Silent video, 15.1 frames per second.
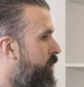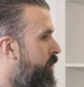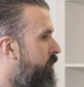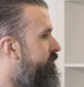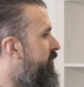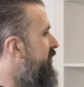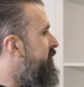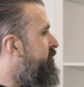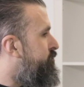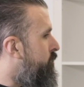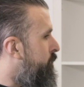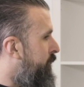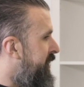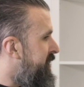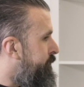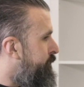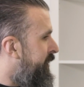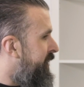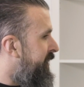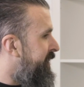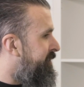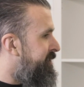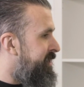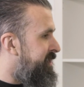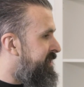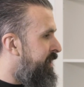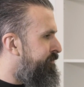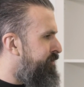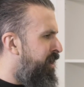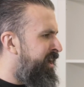a really strong place mentally, because it's
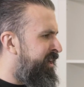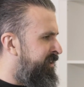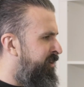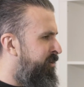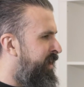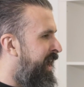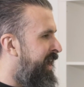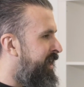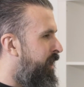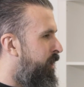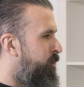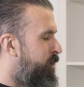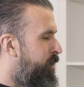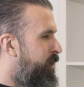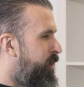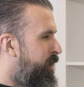stuff that I can look at and go,